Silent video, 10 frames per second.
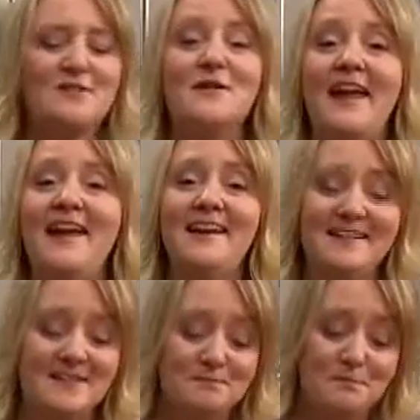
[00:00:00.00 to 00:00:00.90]
so the
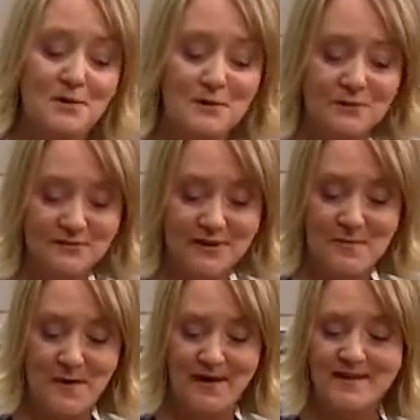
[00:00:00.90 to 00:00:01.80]
cake is
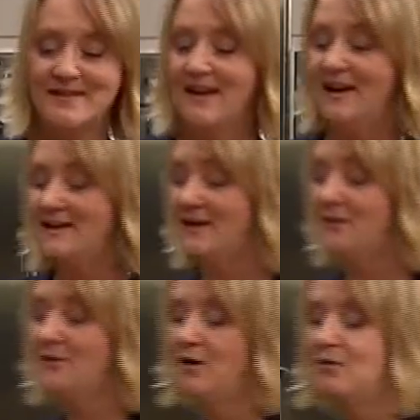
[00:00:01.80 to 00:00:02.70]
beautifully baked.
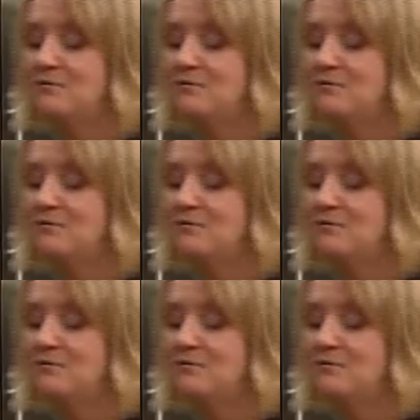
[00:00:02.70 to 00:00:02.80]
Now,